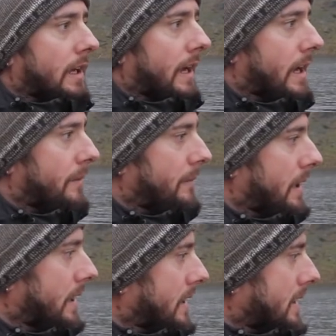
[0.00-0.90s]
Um,
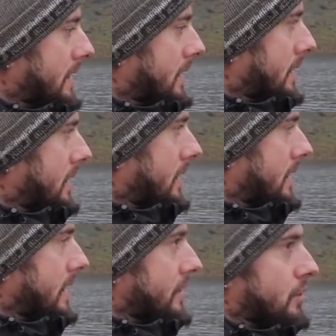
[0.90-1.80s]

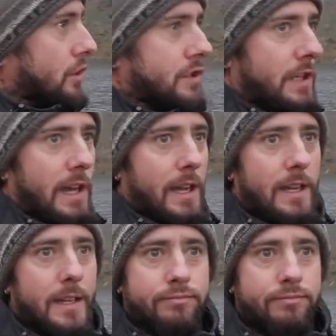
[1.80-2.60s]
it's just that,